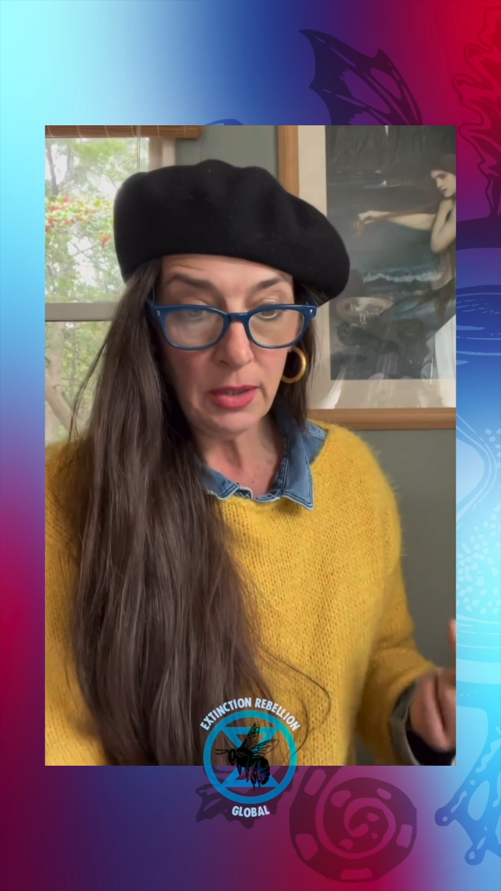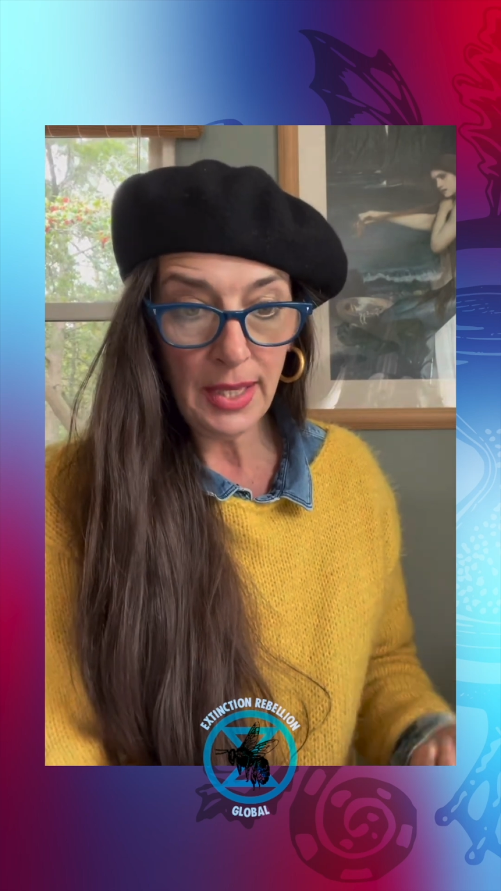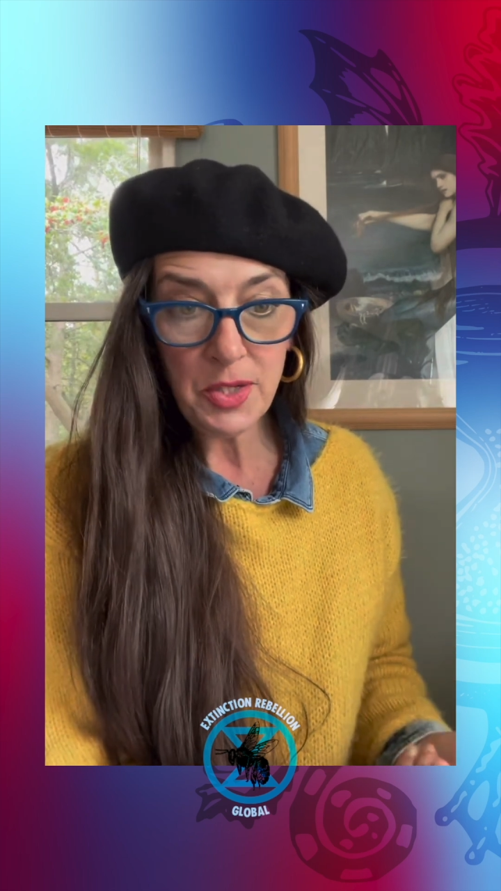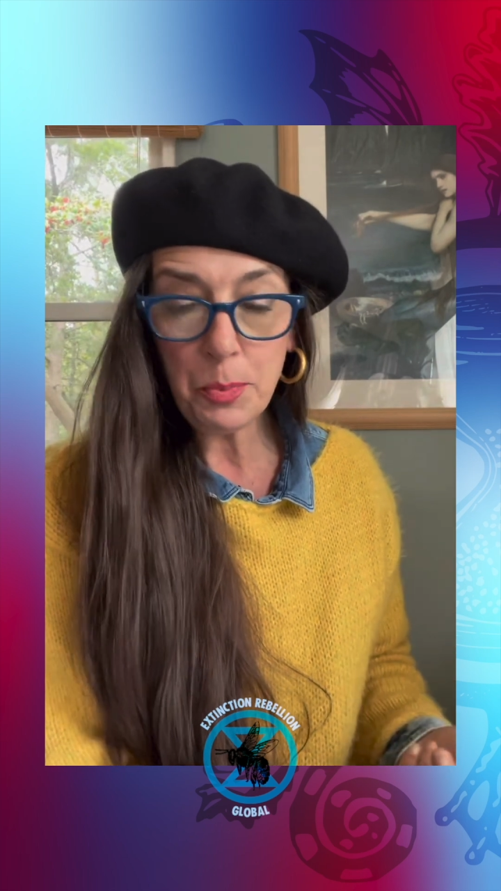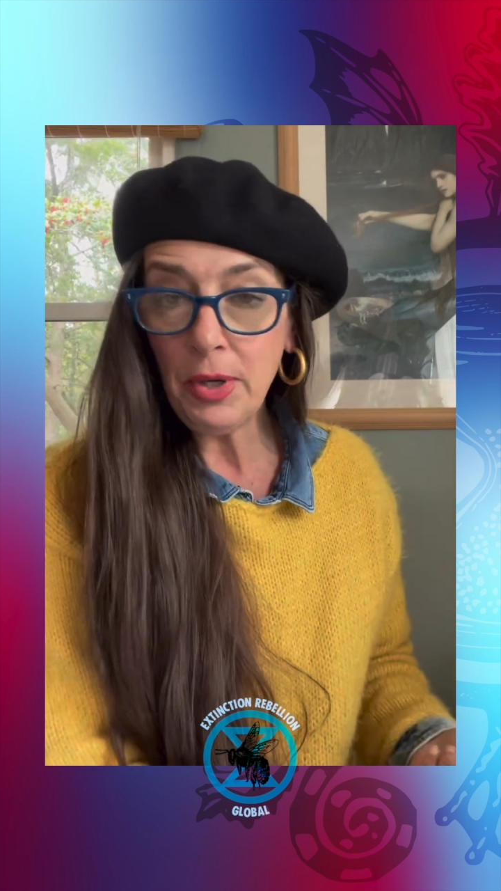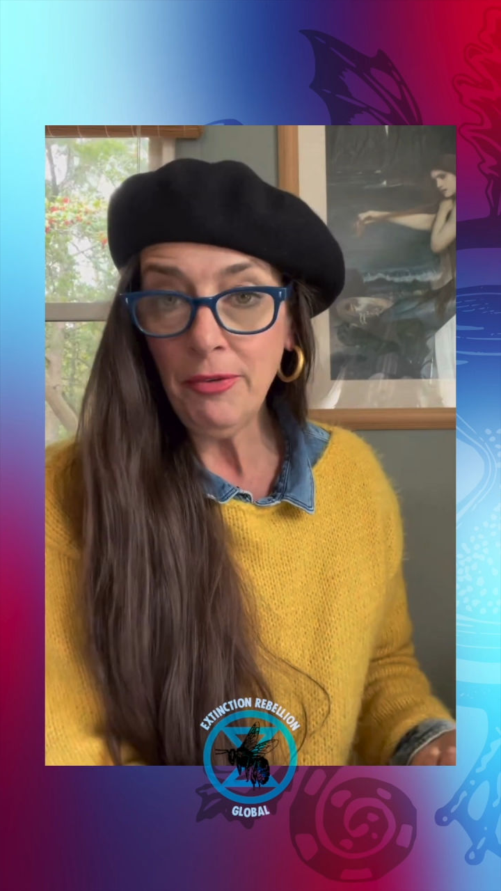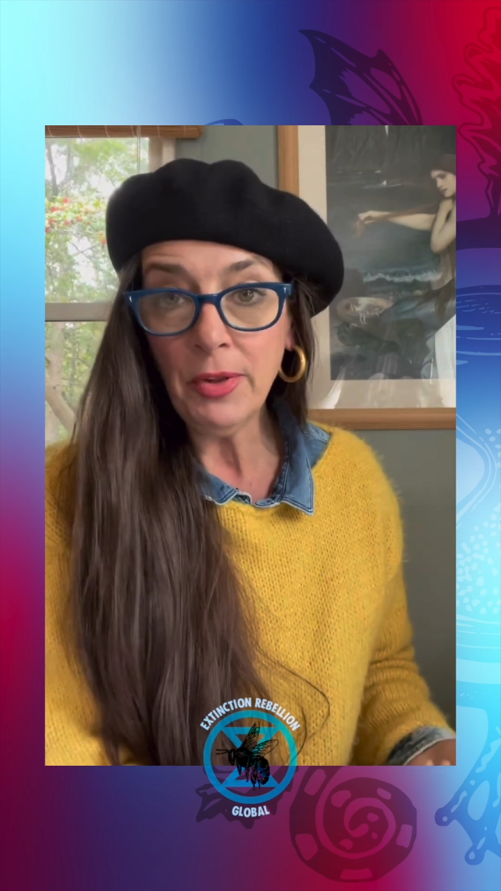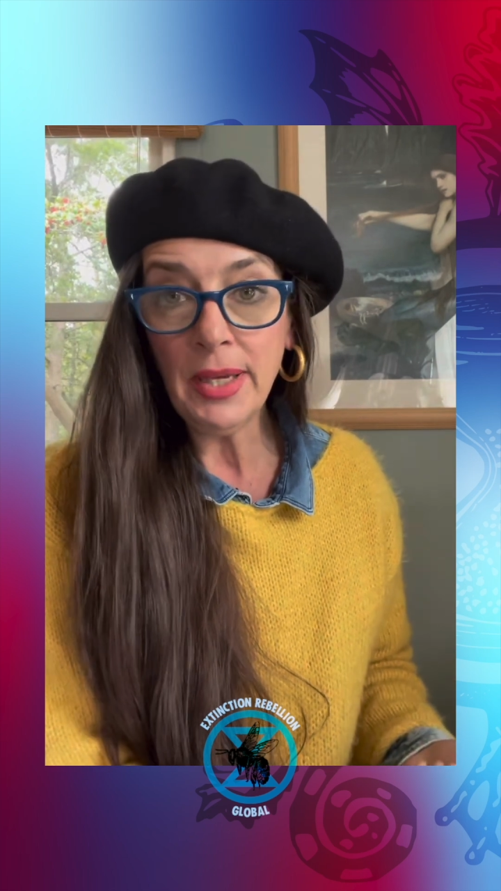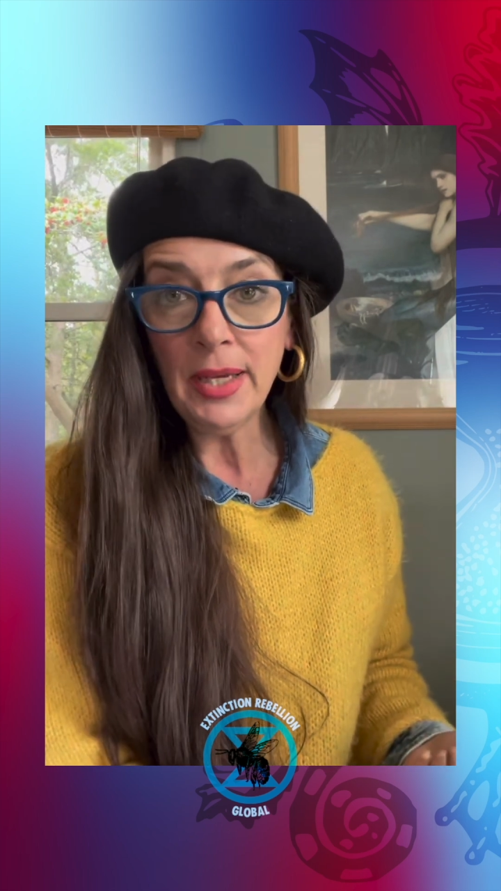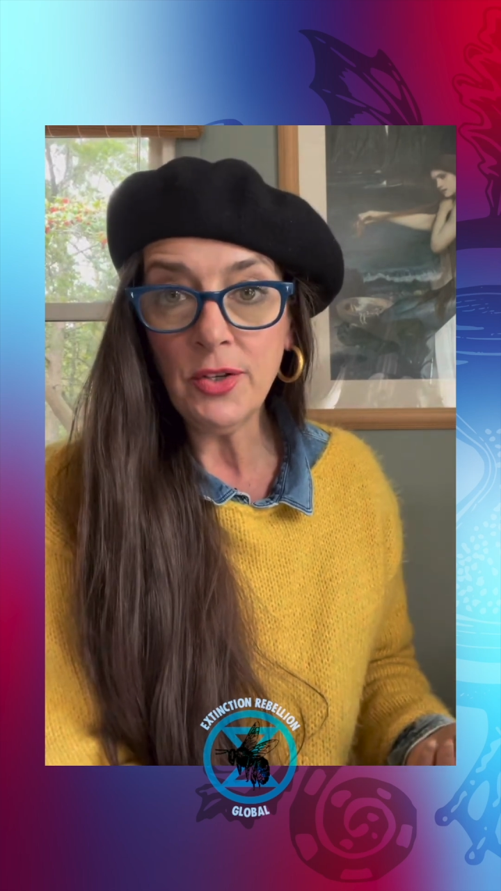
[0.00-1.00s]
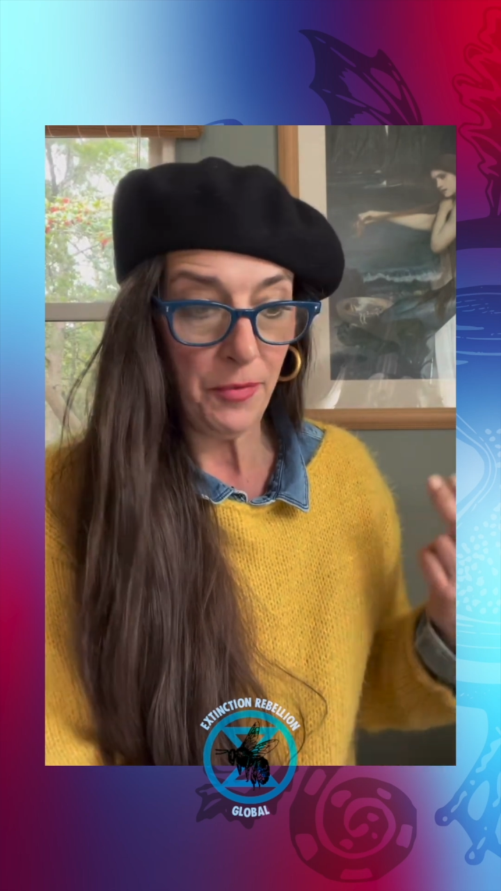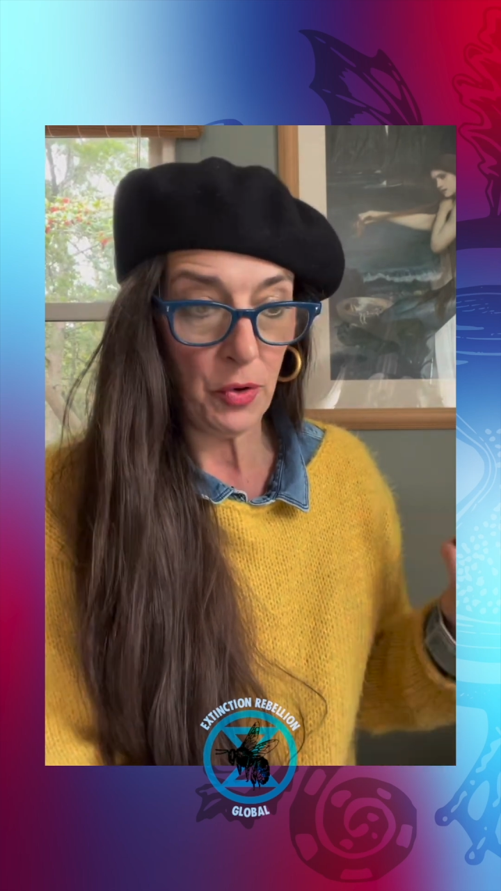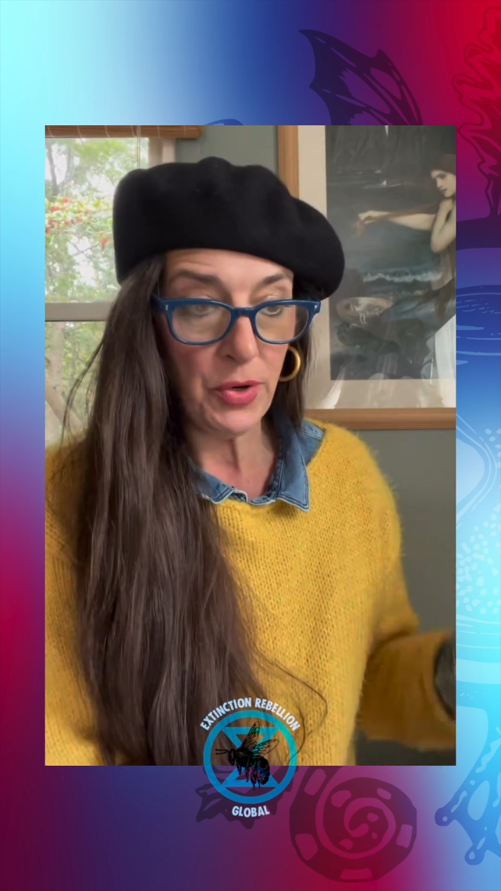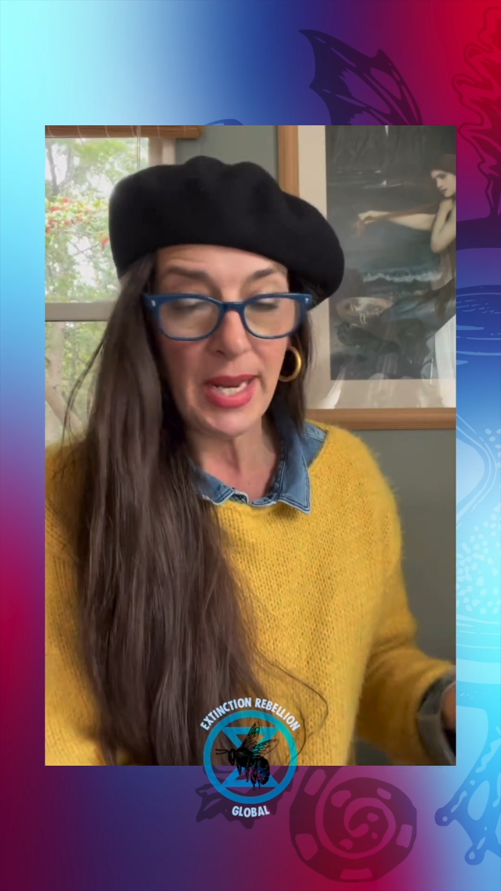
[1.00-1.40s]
less privileged, for